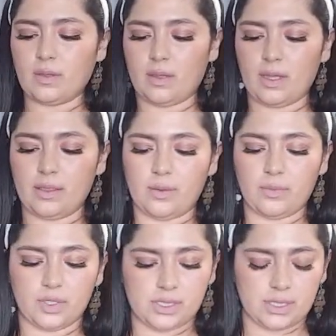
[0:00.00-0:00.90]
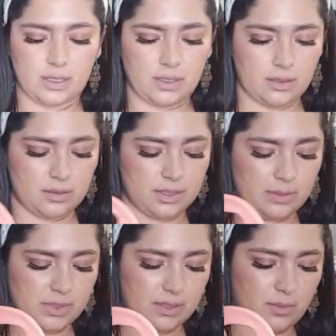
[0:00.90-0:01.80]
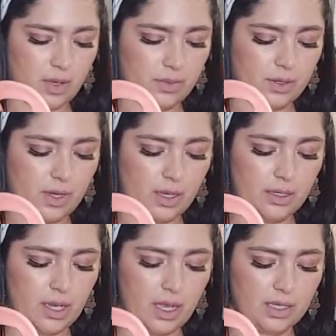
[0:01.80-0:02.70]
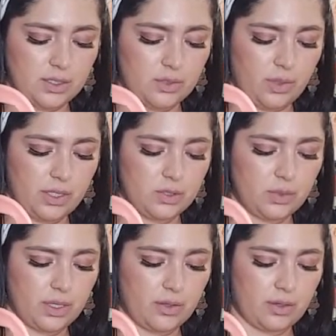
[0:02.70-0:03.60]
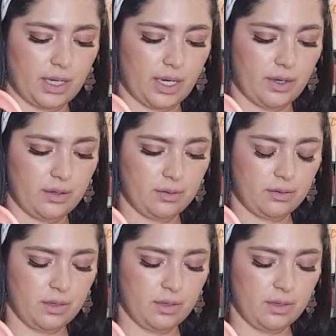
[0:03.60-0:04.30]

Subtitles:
and then we're just gonna dump some on there. Not a lot because you want to do another layer.